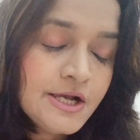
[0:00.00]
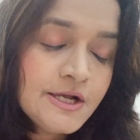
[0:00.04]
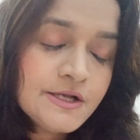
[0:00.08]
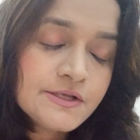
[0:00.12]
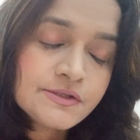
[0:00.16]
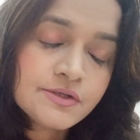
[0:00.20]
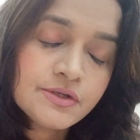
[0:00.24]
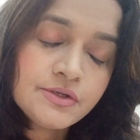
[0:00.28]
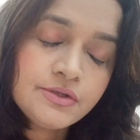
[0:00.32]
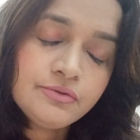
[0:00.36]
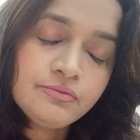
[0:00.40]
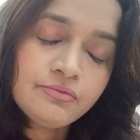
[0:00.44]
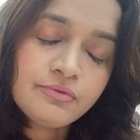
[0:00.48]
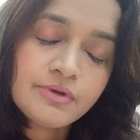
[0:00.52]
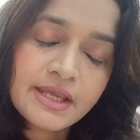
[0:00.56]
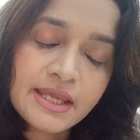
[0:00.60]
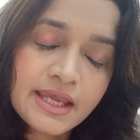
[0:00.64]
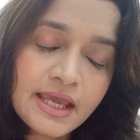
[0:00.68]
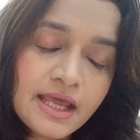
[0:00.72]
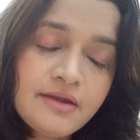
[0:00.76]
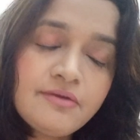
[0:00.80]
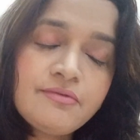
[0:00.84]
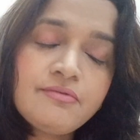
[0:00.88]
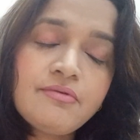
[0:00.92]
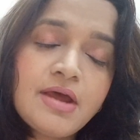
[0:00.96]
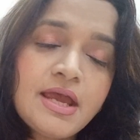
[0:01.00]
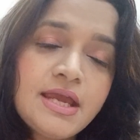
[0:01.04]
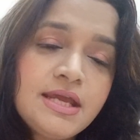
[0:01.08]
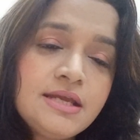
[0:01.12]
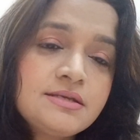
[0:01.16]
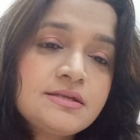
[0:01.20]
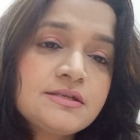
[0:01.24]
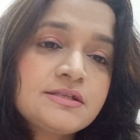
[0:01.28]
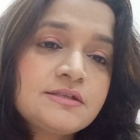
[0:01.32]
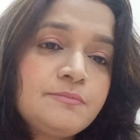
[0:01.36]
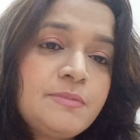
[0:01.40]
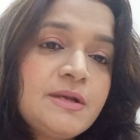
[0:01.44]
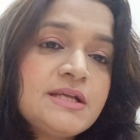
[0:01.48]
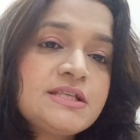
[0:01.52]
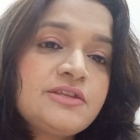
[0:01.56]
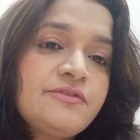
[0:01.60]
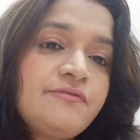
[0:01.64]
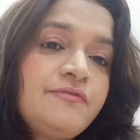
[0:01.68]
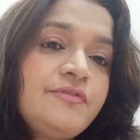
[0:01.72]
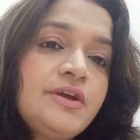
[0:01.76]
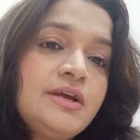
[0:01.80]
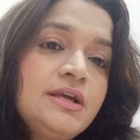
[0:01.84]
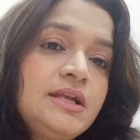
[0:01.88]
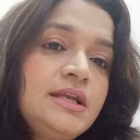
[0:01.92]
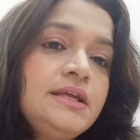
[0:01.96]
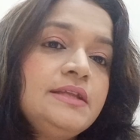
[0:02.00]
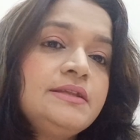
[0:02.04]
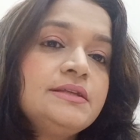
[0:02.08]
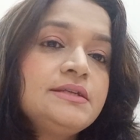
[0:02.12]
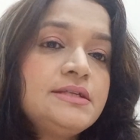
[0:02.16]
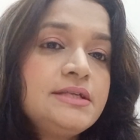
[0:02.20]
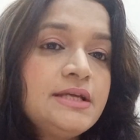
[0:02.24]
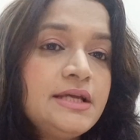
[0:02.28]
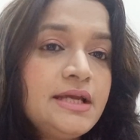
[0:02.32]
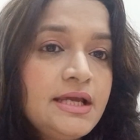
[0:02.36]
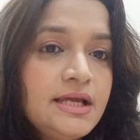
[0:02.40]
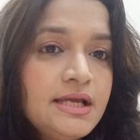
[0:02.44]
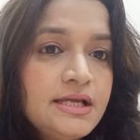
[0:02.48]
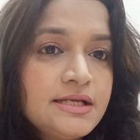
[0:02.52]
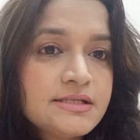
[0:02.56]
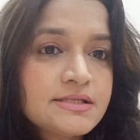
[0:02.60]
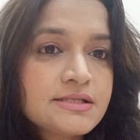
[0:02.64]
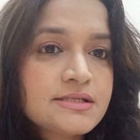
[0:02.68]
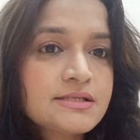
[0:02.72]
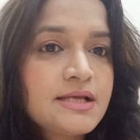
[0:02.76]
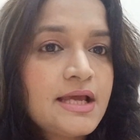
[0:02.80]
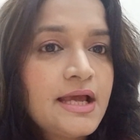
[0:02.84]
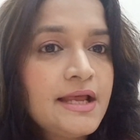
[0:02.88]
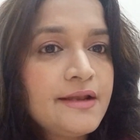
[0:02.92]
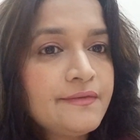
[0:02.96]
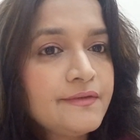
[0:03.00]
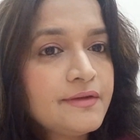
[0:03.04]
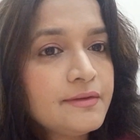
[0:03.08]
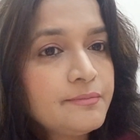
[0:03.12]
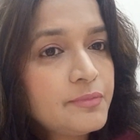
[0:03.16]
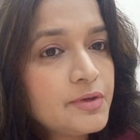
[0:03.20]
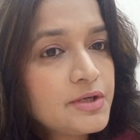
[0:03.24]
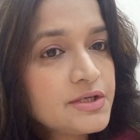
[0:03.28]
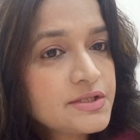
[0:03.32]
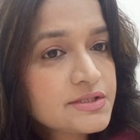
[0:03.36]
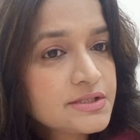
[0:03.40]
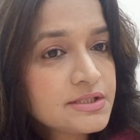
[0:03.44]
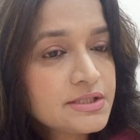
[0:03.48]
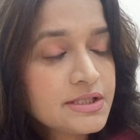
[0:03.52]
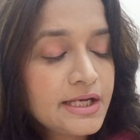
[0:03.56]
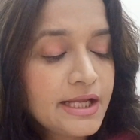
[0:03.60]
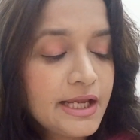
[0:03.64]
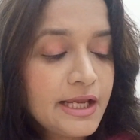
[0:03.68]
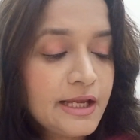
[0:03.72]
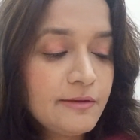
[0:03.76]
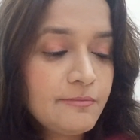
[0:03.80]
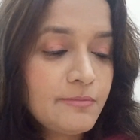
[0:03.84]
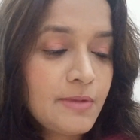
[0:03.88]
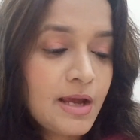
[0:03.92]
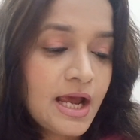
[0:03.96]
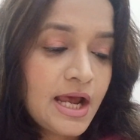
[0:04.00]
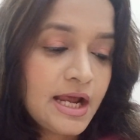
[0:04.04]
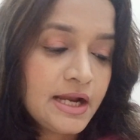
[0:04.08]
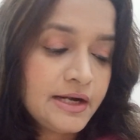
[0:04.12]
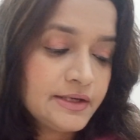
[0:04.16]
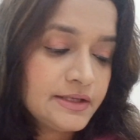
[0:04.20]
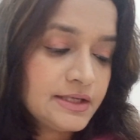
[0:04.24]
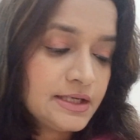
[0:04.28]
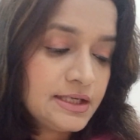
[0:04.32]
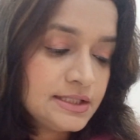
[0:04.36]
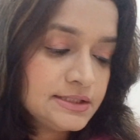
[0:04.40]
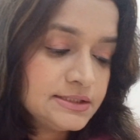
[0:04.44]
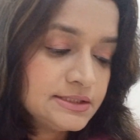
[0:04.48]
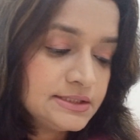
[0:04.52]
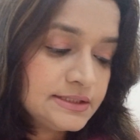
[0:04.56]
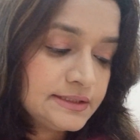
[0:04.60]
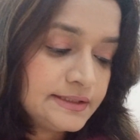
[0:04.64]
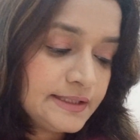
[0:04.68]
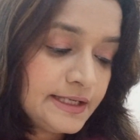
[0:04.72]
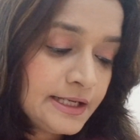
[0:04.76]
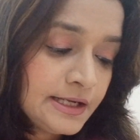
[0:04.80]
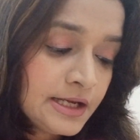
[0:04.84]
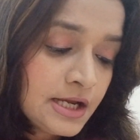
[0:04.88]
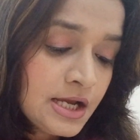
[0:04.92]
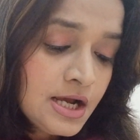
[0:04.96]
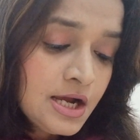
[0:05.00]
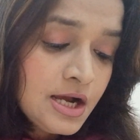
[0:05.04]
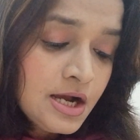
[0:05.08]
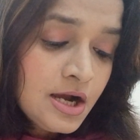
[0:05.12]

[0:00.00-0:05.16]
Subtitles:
so you can write specifically the dates and the person name and the other thing.